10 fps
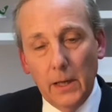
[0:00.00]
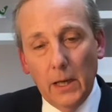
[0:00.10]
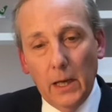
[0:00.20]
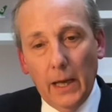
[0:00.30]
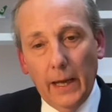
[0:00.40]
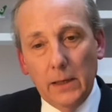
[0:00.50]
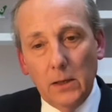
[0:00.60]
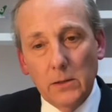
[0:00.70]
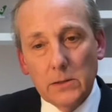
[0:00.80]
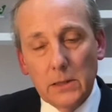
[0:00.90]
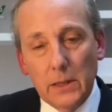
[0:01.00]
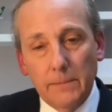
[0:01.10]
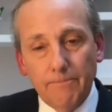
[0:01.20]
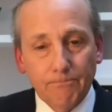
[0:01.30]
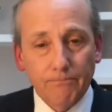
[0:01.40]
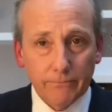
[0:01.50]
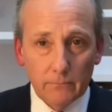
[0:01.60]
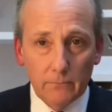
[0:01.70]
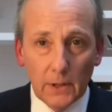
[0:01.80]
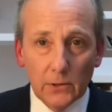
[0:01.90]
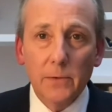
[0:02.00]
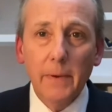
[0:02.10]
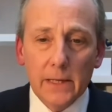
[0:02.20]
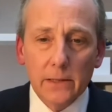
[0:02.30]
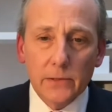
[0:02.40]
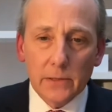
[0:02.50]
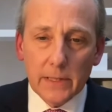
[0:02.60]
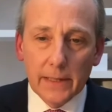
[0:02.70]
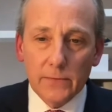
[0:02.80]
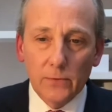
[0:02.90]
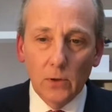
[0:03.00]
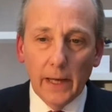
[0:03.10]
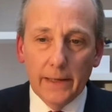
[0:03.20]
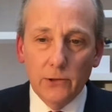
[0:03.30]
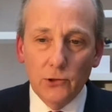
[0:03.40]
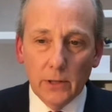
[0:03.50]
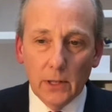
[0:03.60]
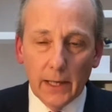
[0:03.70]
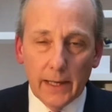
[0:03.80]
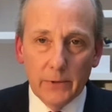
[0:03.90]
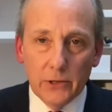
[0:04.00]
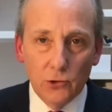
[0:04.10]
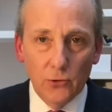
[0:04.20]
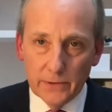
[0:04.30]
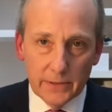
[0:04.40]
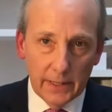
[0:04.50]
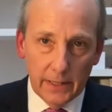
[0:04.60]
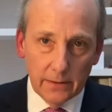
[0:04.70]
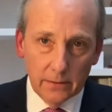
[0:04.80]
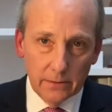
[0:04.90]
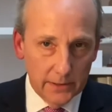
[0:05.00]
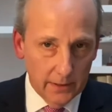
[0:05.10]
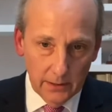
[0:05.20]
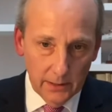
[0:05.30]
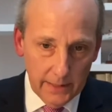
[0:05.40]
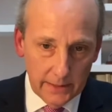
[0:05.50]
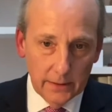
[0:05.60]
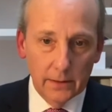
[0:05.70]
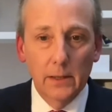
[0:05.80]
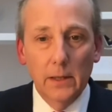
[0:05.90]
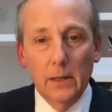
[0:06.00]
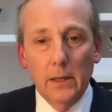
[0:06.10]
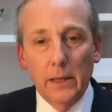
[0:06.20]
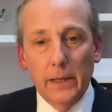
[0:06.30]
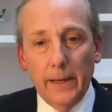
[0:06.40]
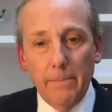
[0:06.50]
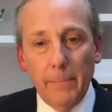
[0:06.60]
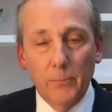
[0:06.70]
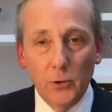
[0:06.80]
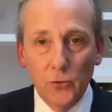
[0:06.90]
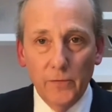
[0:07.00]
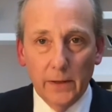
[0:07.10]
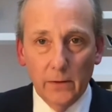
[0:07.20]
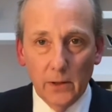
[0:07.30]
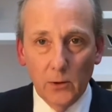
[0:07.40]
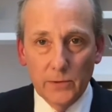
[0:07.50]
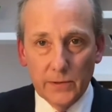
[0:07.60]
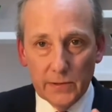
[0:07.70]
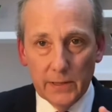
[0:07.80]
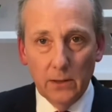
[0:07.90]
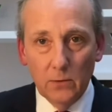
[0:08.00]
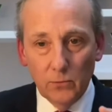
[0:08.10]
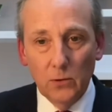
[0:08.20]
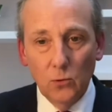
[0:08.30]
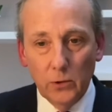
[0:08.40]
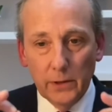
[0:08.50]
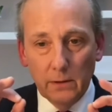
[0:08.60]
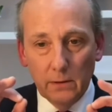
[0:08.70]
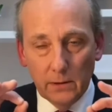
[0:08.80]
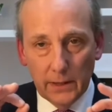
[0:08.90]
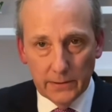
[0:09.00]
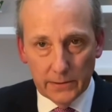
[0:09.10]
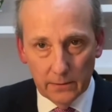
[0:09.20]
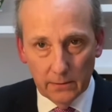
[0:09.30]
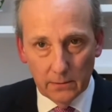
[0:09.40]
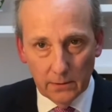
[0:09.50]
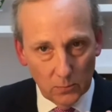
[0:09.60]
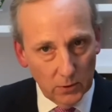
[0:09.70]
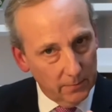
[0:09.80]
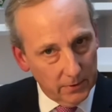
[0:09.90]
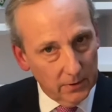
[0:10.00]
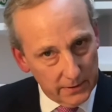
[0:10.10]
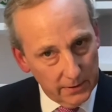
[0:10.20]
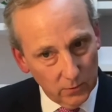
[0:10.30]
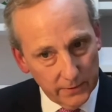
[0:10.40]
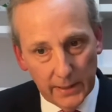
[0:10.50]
And lastly, to make a successful engine claim, insurers need certain data, proving that there was a single recorded incident is what the policy will say.